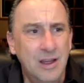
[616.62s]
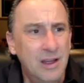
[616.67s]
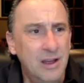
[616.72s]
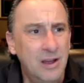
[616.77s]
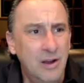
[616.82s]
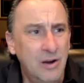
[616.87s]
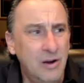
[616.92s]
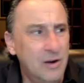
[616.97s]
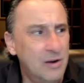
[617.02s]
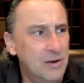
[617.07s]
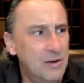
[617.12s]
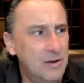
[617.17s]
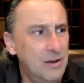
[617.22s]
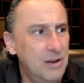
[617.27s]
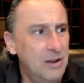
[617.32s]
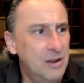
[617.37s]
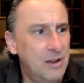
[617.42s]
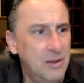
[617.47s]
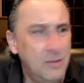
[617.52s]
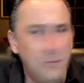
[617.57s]
are
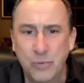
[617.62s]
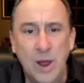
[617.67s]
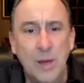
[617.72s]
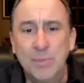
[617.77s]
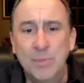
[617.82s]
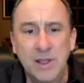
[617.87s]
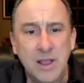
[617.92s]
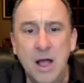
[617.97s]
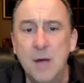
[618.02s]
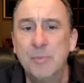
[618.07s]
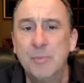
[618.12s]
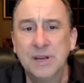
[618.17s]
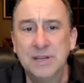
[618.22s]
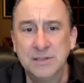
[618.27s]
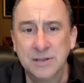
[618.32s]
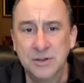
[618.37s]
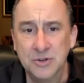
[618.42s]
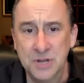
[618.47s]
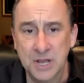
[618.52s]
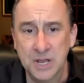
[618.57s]
public companies
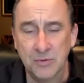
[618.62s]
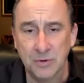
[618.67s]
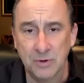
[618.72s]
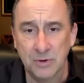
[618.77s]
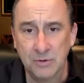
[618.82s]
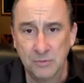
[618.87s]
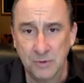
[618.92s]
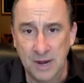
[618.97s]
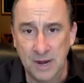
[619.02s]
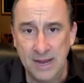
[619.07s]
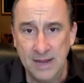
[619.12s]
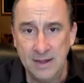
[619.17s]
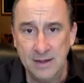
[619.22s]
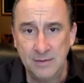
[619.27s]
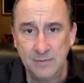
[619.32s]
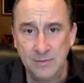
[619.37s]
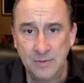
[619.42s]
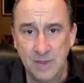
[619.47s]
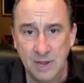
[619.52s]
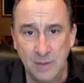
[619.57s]
in general, right,
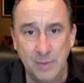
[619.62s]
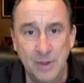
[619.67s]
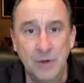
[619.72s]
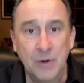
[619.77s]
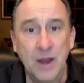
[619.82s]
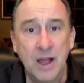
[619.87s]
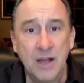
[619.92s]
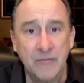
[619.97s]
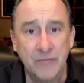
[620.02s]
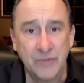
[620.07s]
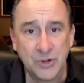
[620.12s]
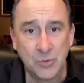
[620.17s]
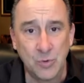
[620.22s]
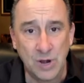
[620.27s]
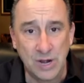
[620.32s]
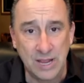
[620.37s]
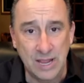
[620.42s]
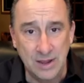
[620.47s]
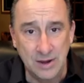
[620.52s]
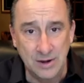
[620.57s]
that have been around for
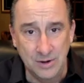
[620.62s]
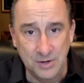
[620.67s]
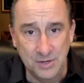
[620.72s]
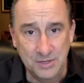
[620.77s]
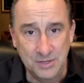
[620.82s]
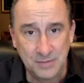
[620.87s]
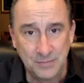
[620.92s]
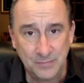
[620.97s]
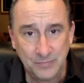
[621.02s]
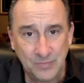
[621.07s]
20 years.